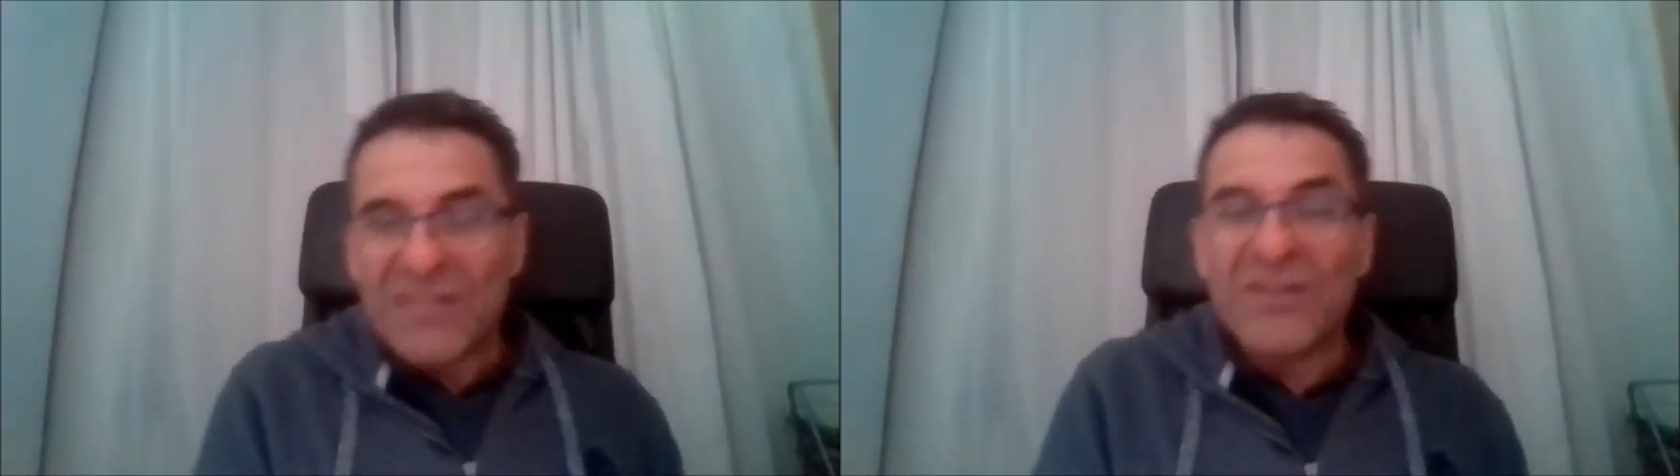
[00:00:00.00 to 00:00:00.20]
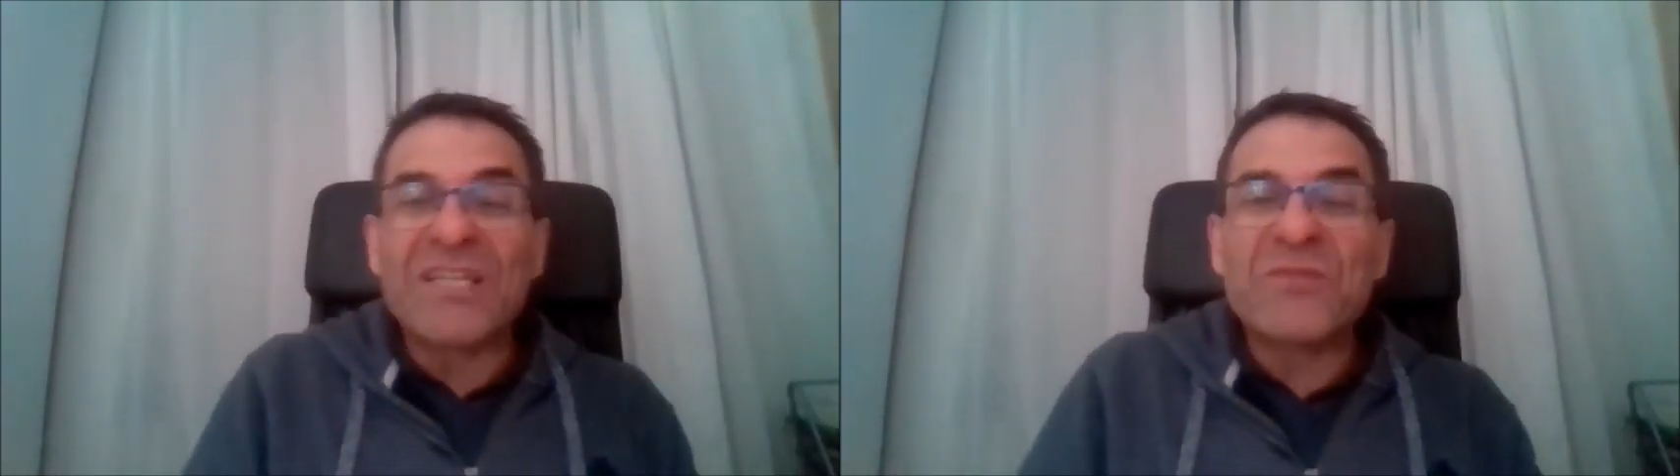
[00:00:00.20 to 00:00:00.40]

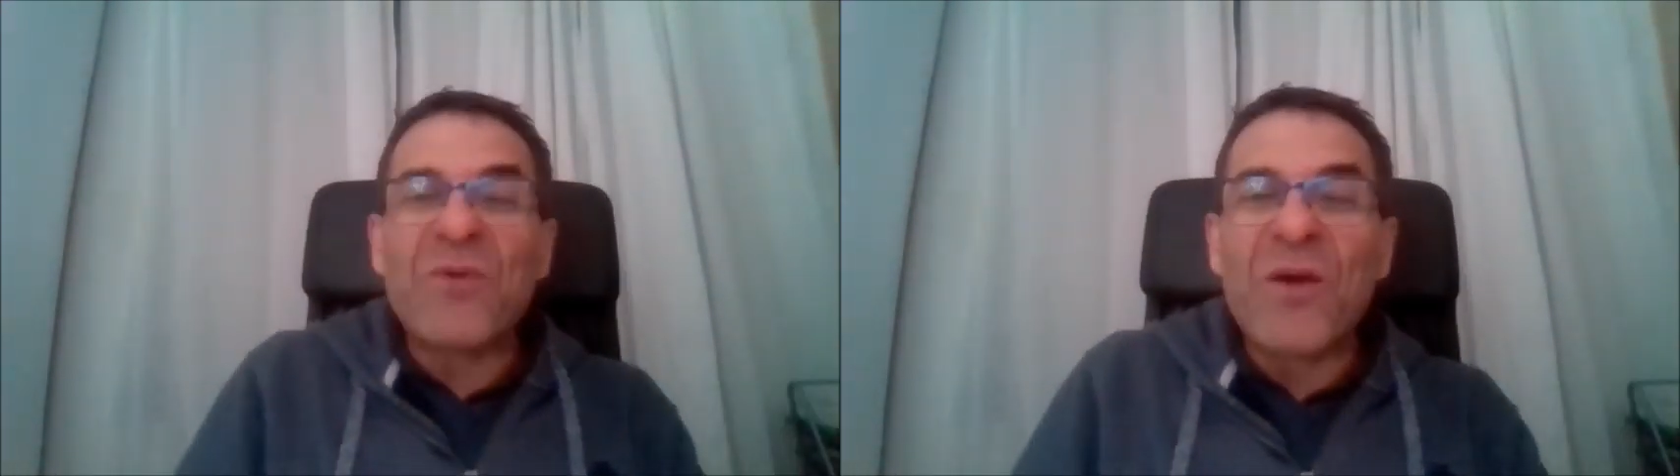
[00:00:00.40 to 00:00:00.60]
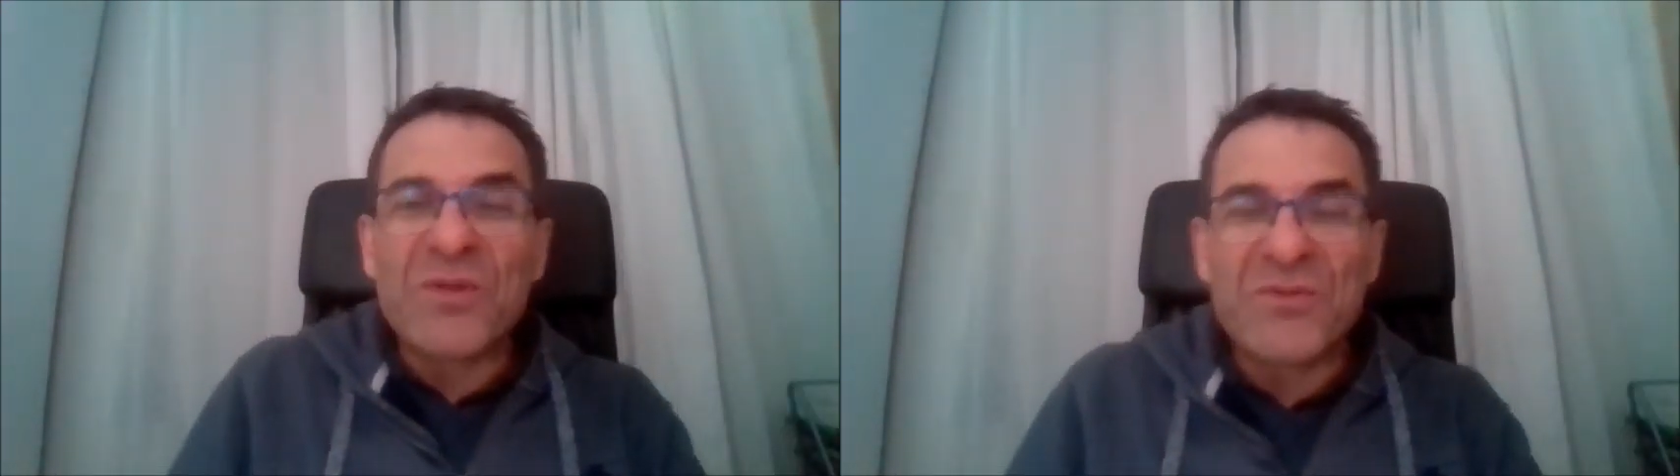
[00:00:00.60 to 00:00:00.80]
So that's
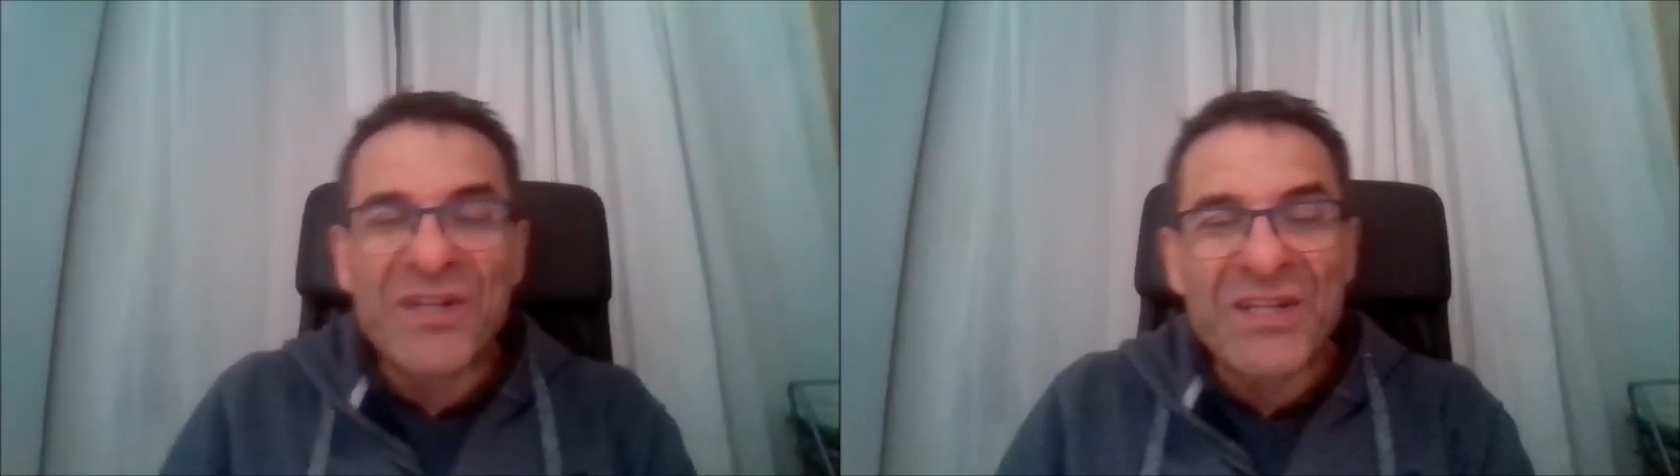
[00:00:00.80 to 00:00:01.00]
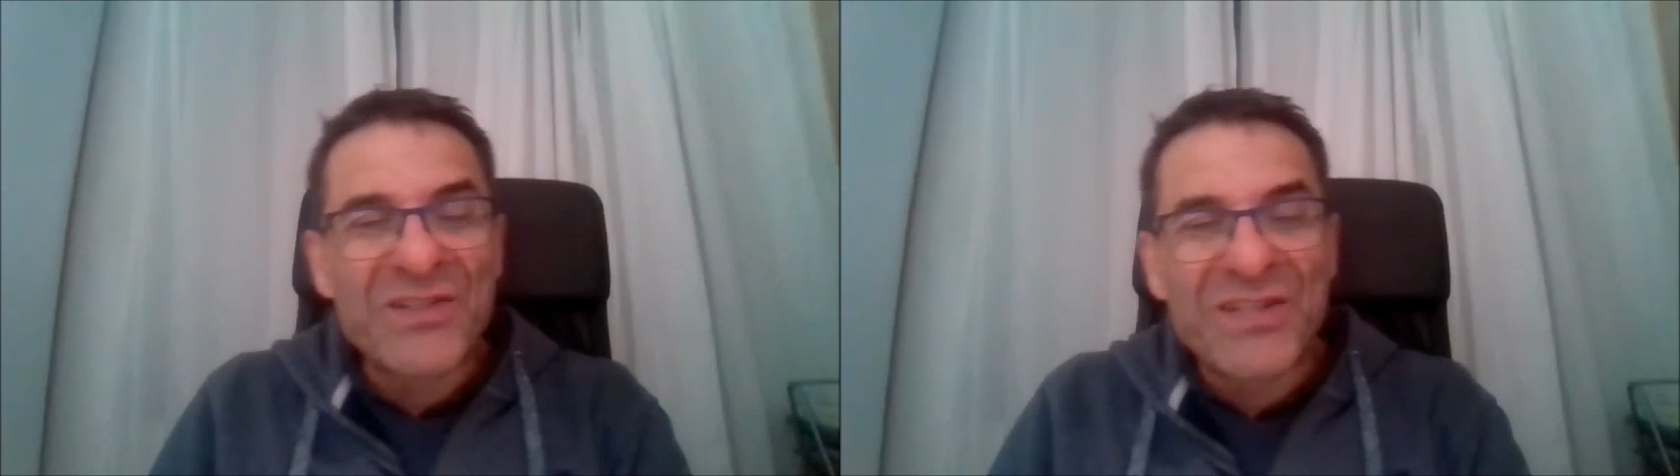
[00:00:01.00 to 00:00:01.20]
why I was
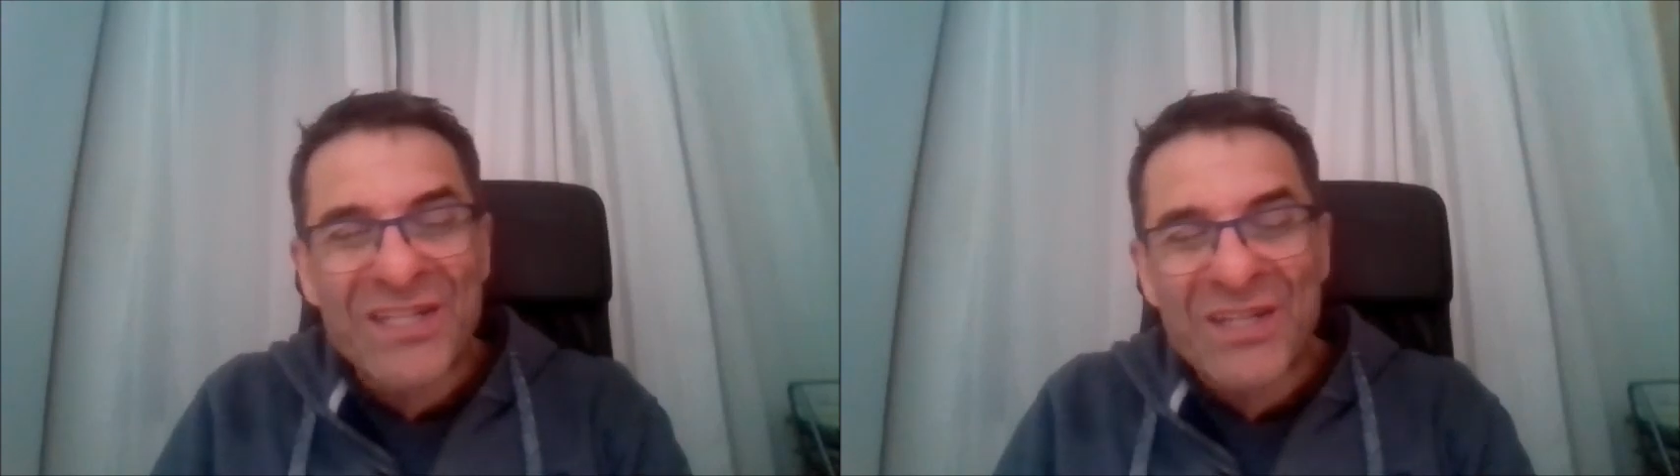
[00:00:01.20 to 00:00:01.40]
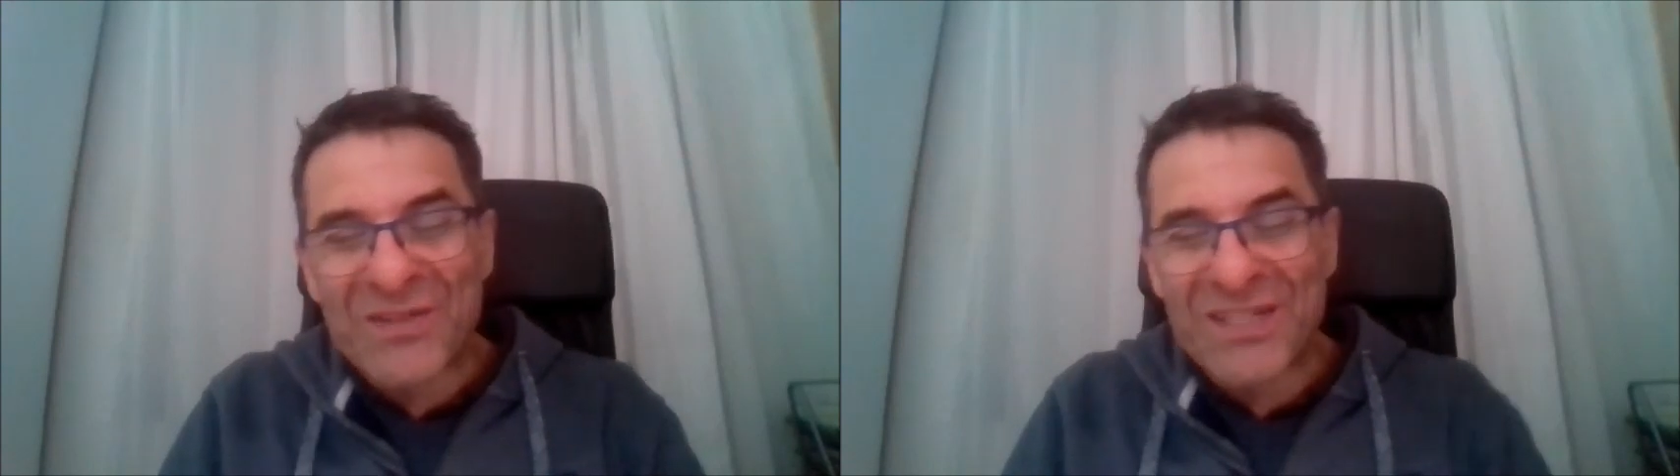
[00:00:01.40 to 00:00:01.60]
very
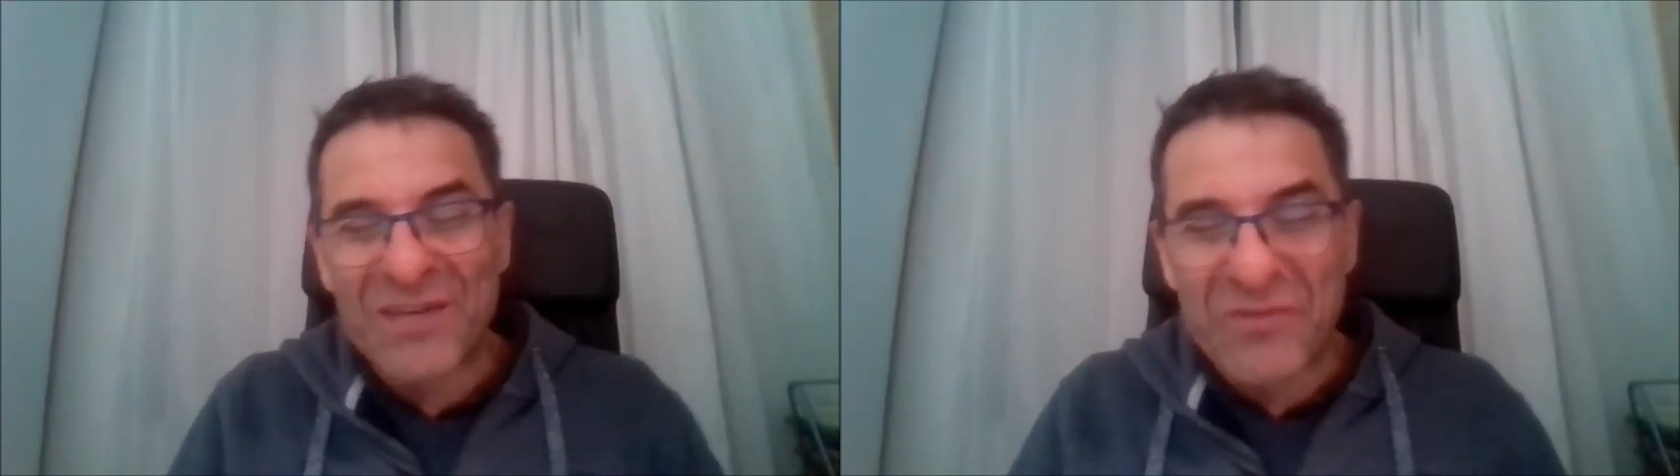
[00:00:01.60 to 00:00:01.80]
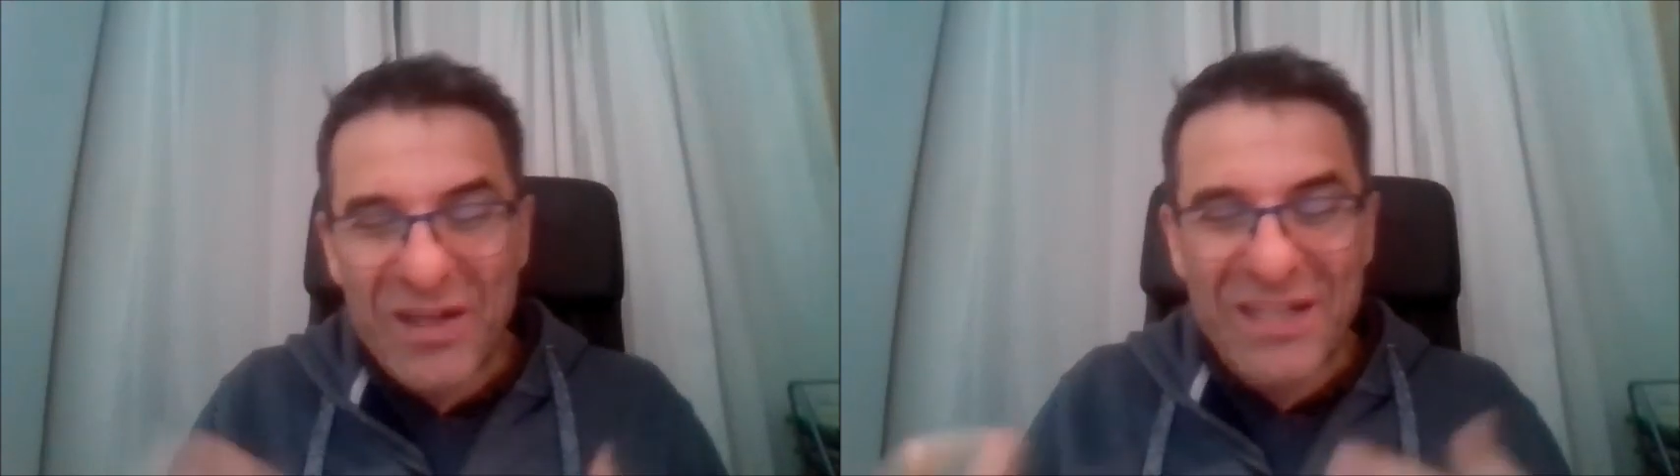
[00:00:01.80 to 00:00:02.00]
interested to
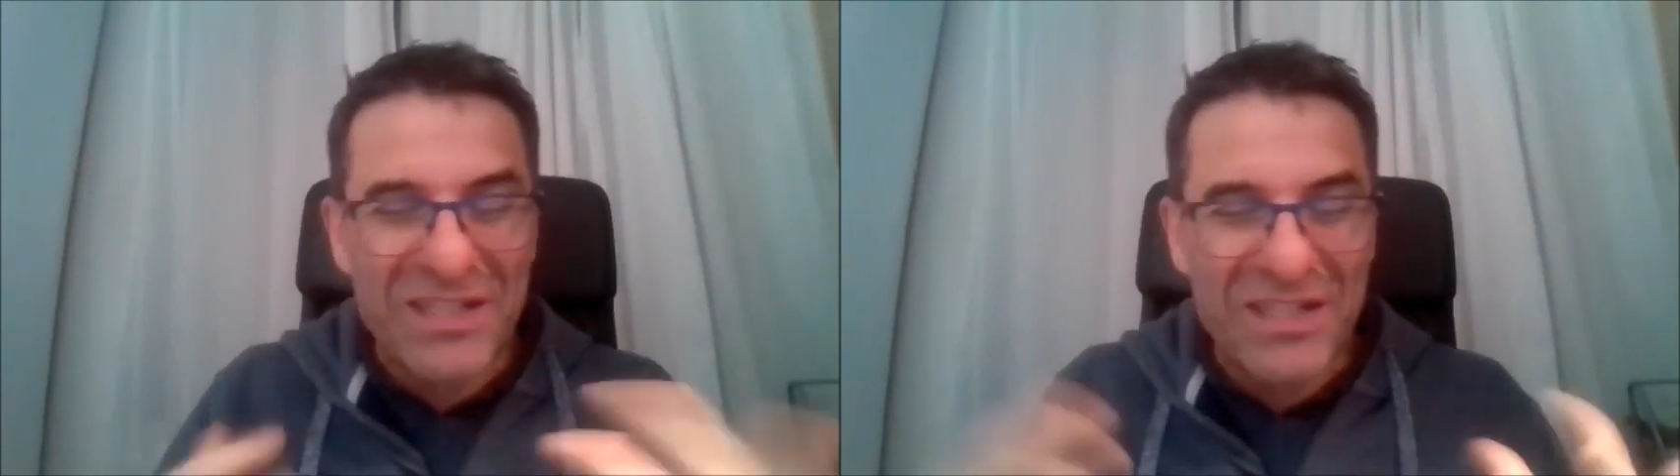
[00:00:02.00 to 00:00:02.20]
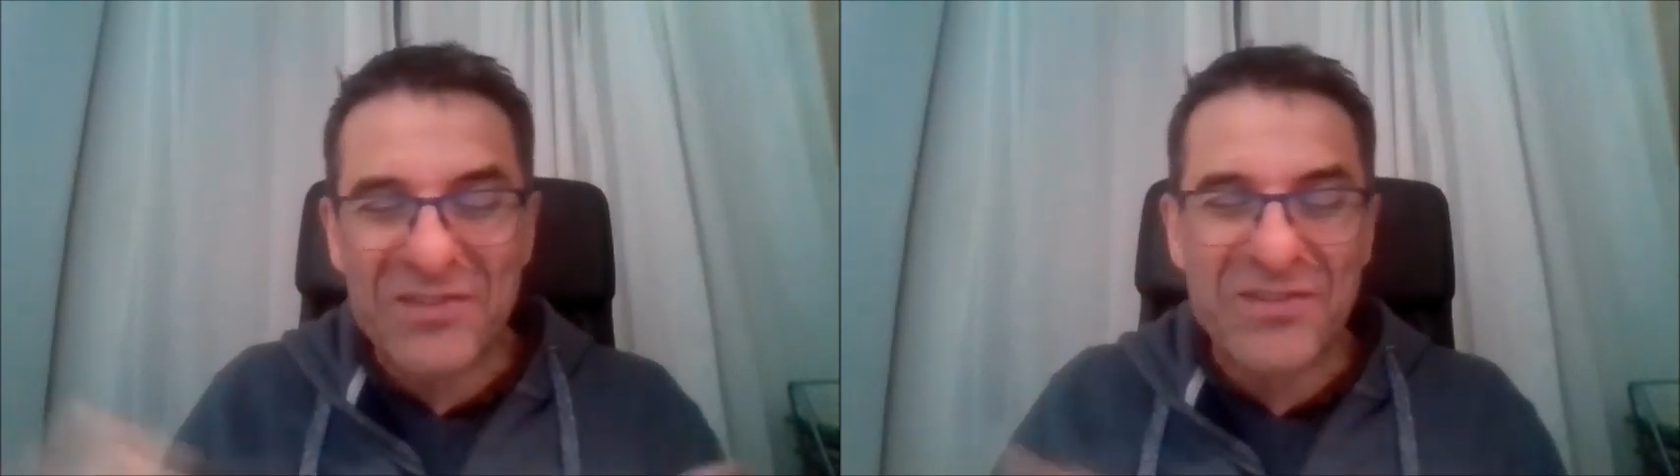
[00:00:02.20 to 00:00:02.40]
see if you can
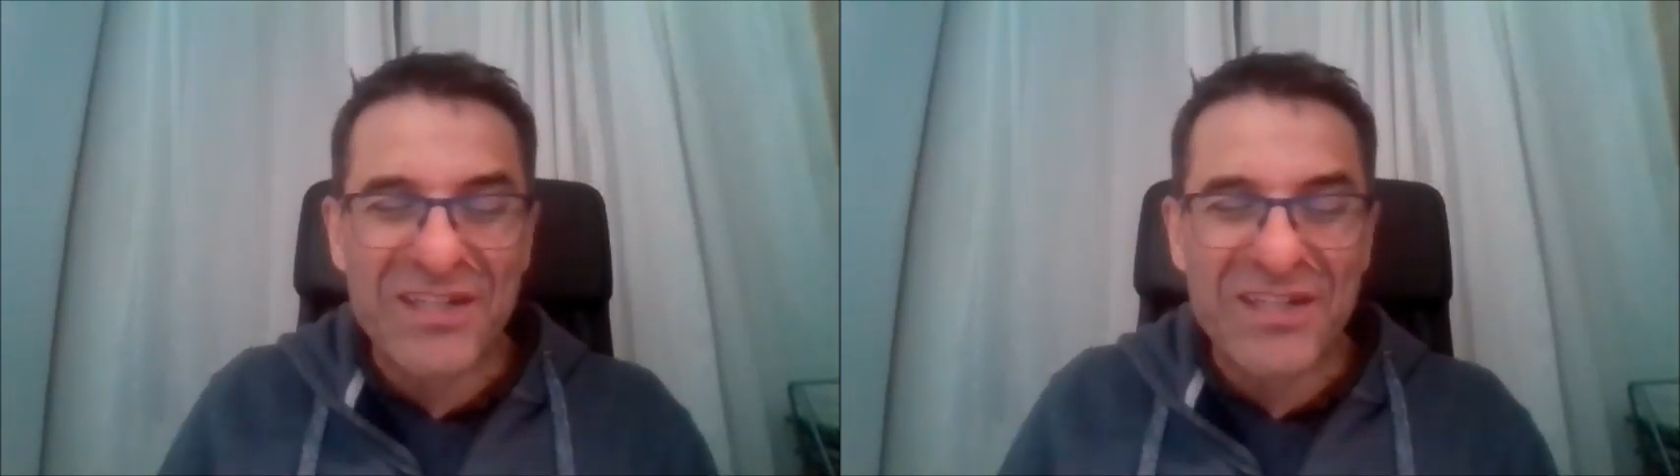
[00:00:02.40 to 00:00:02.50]
see